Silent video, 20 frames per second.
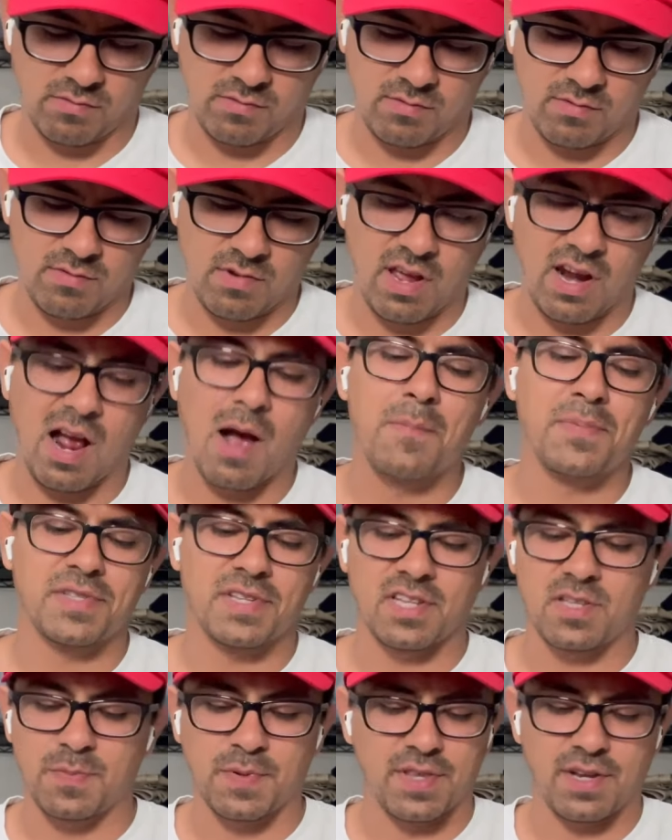not
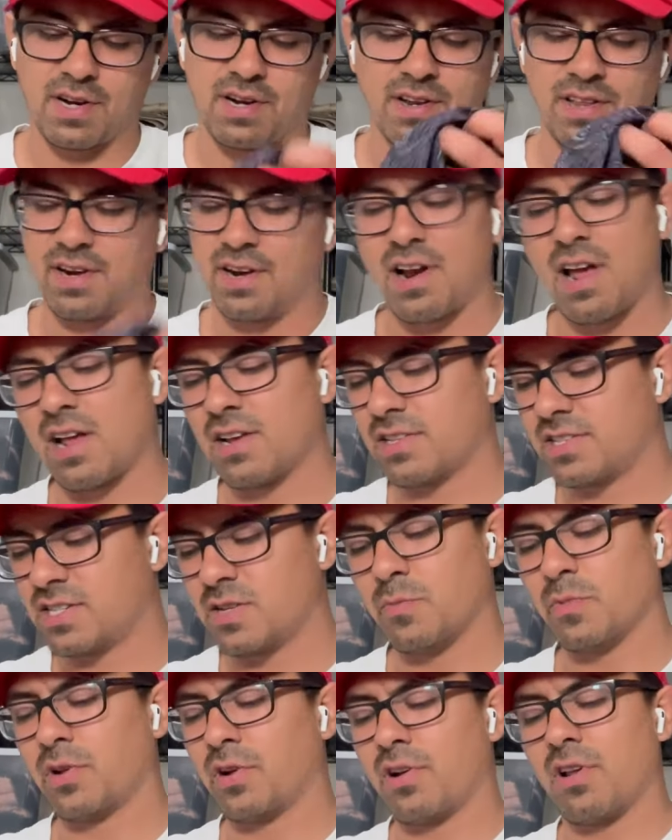opposites, but they're not
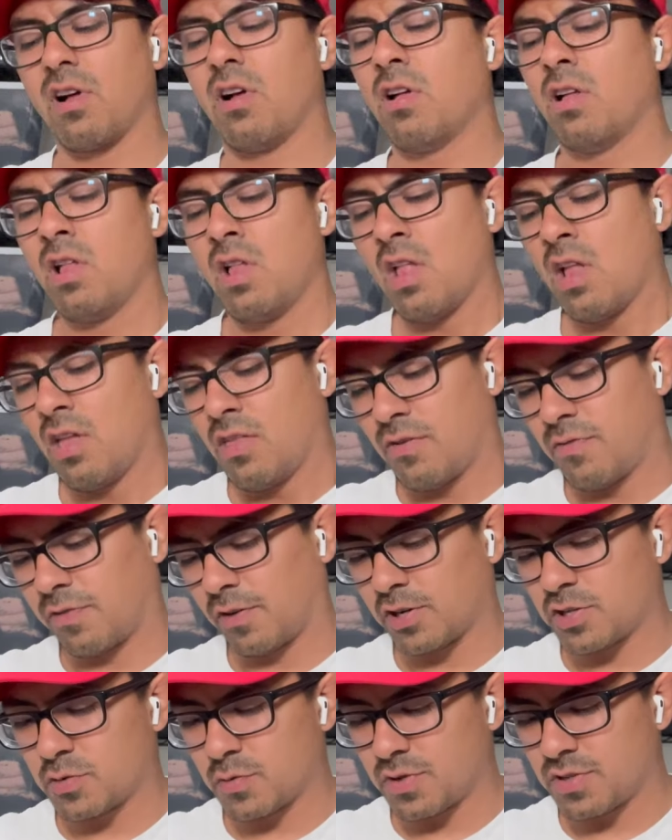similar at all. The
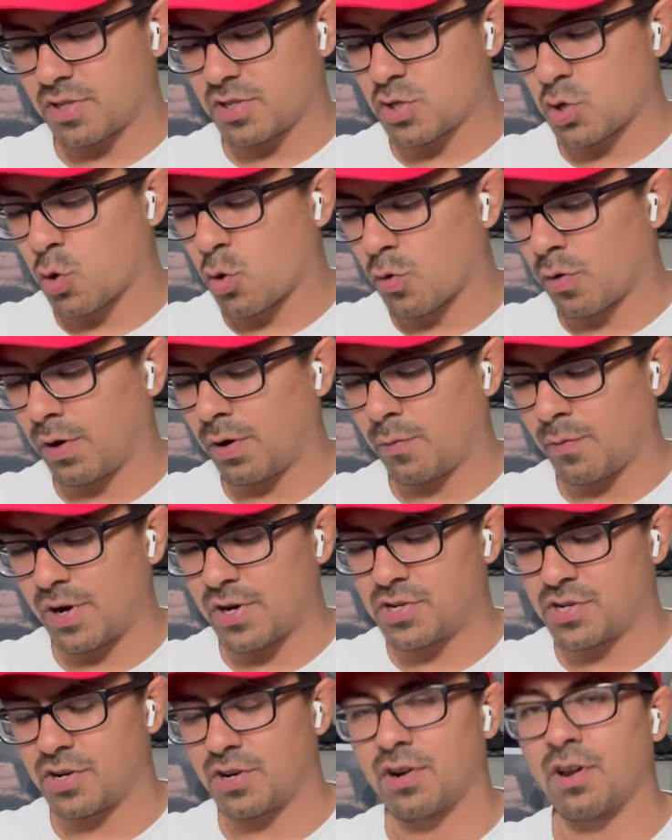first one is a Tory
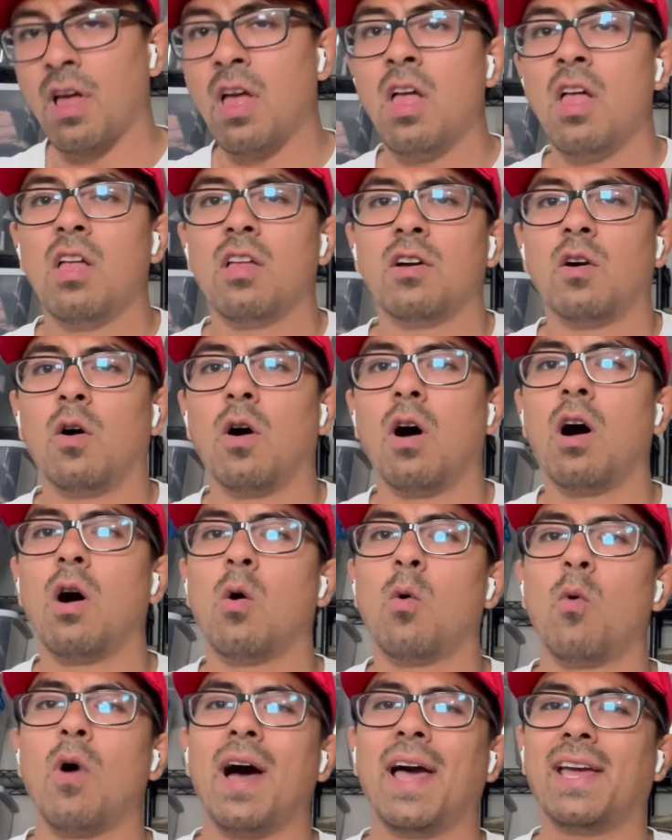Richard
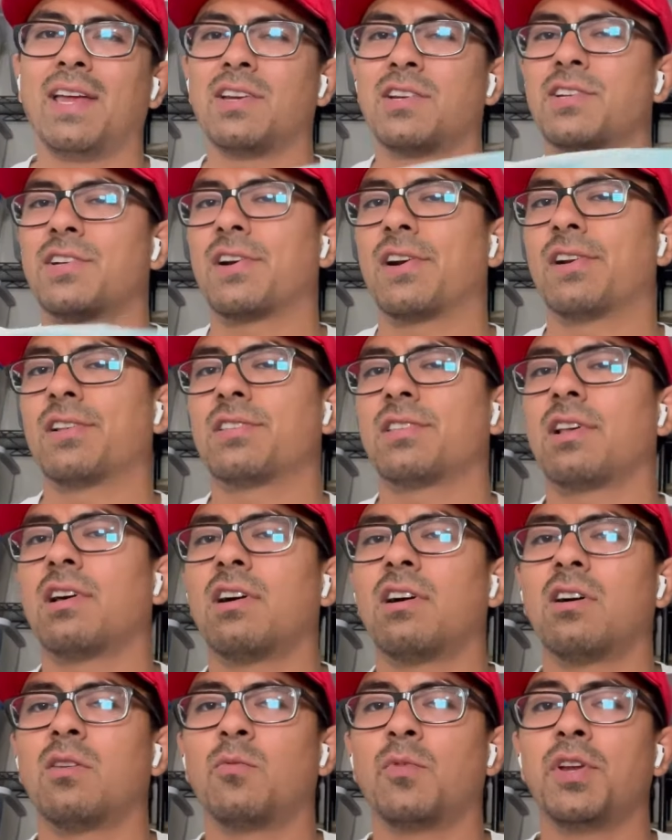Hawaiian shirts.
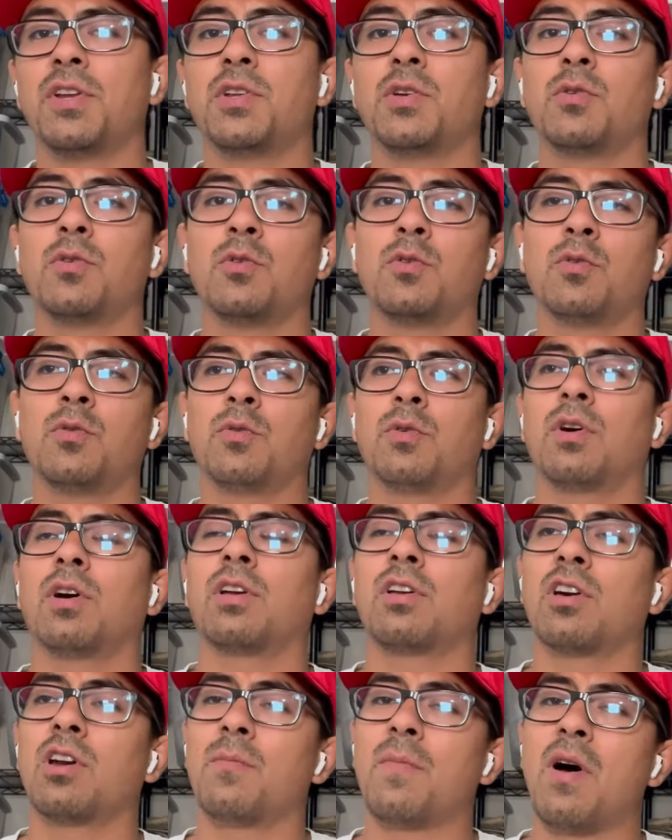We do a
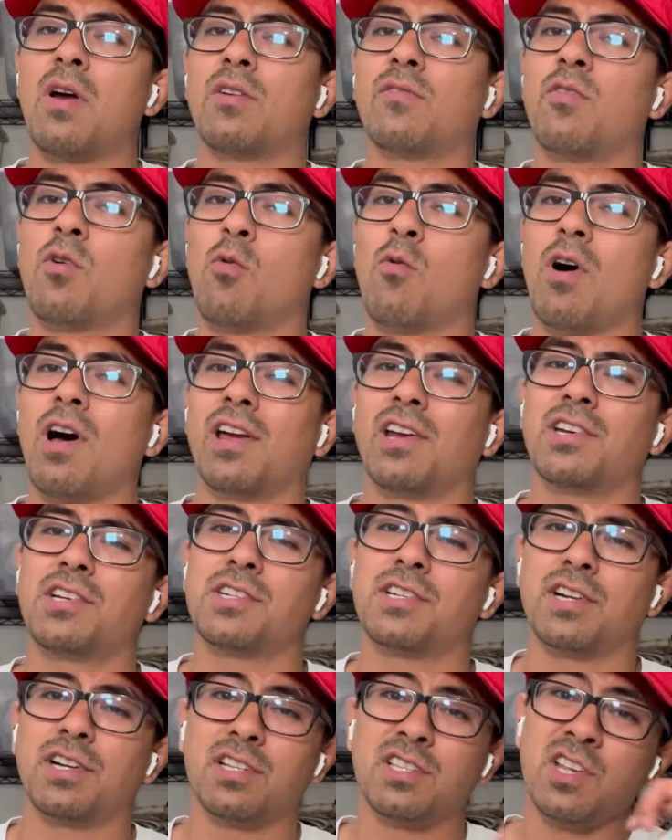good amount of Hawaiian
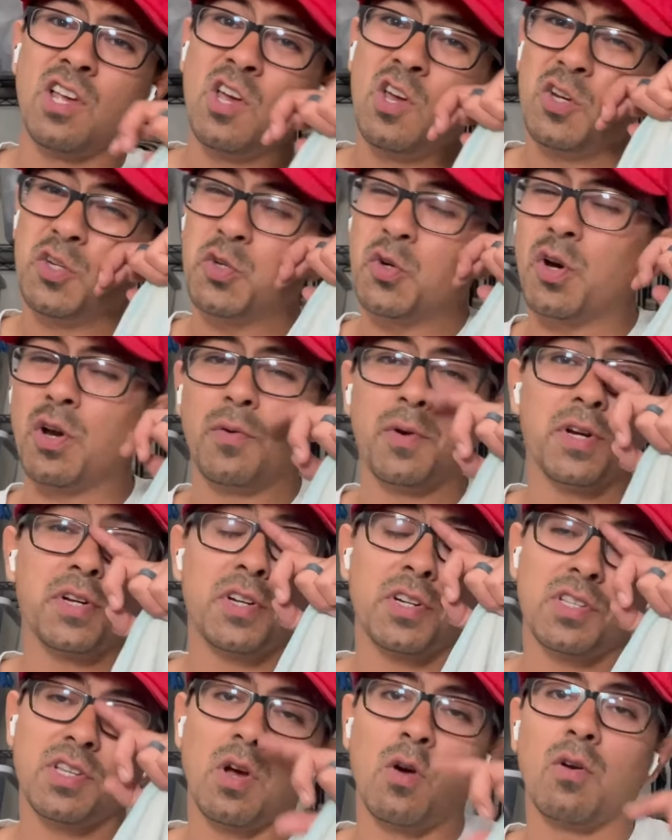shirts. Tory
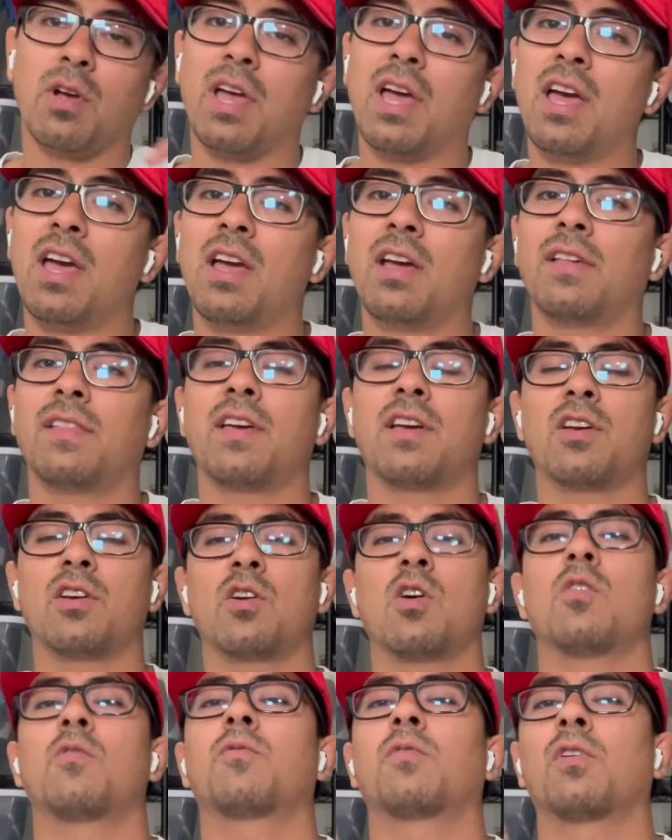Richard's okay. They can
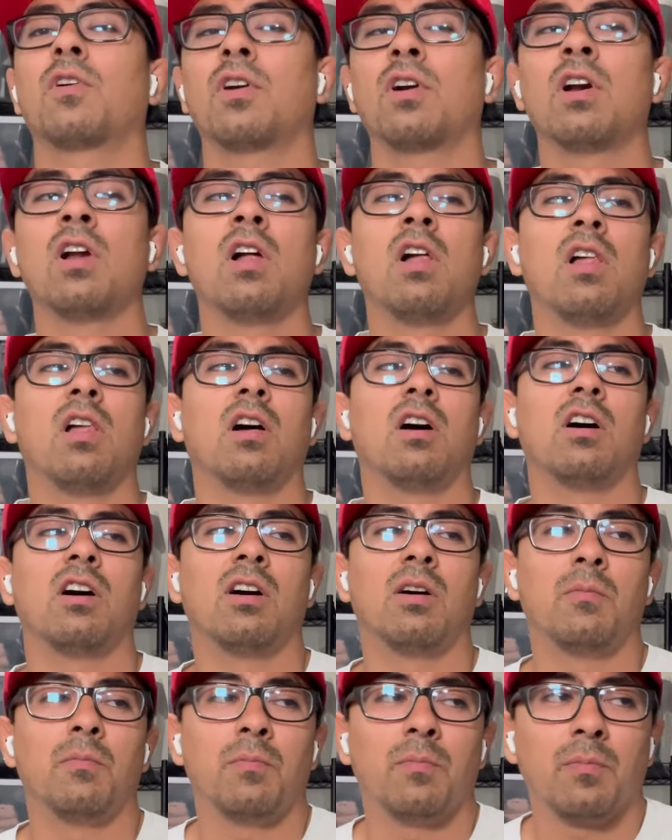go for
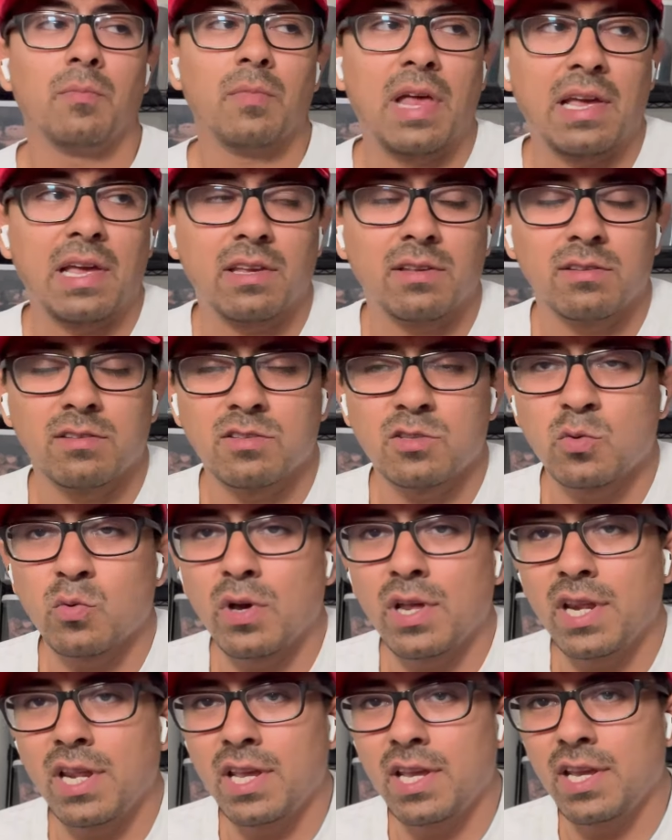like
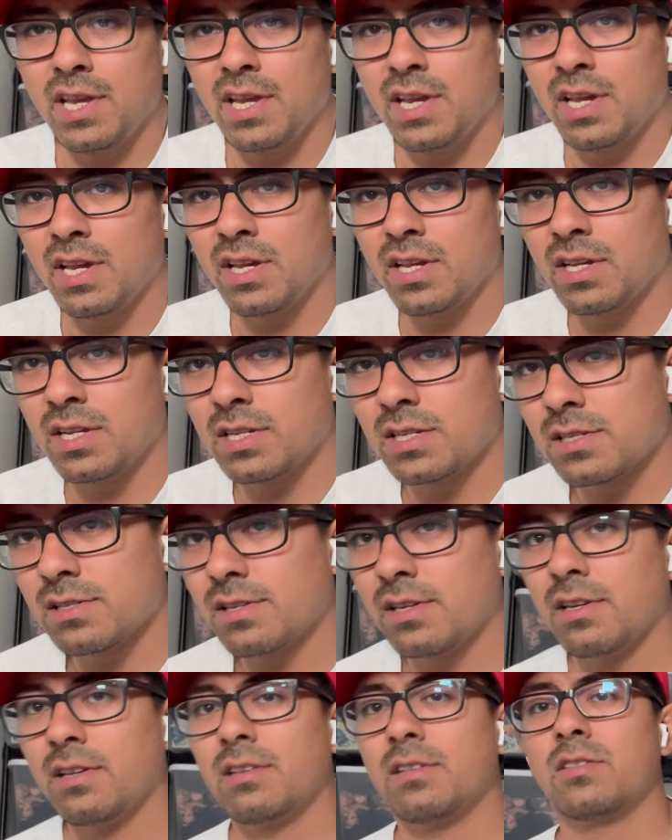
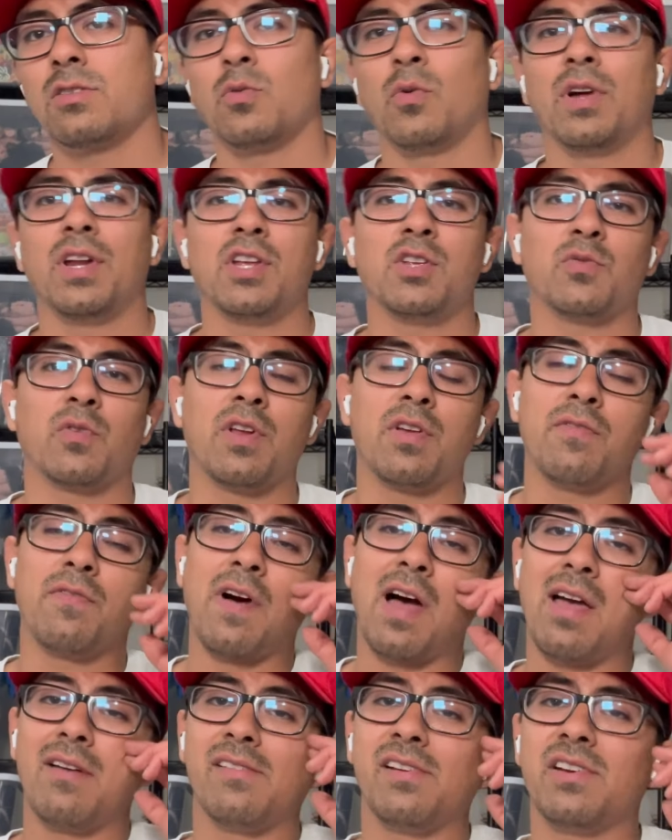
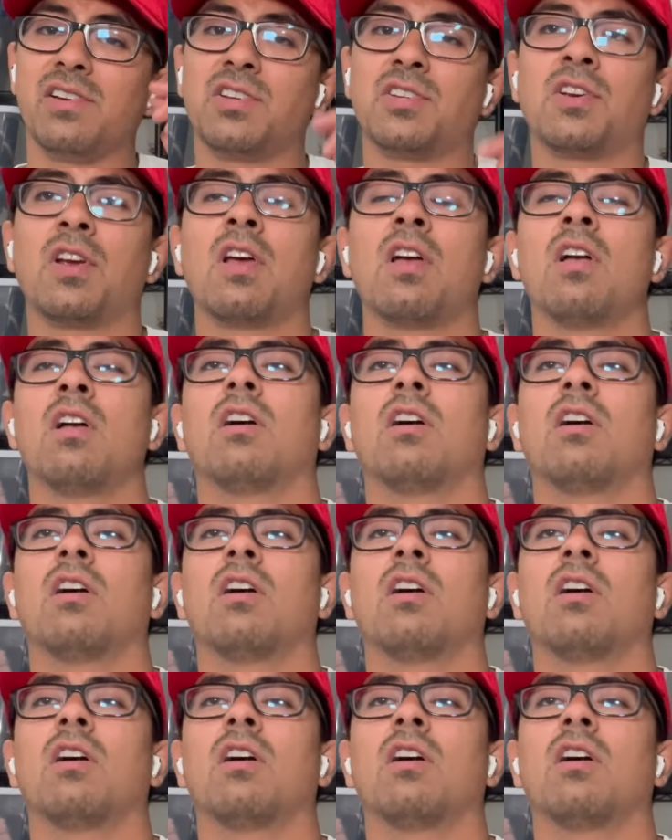25-ish.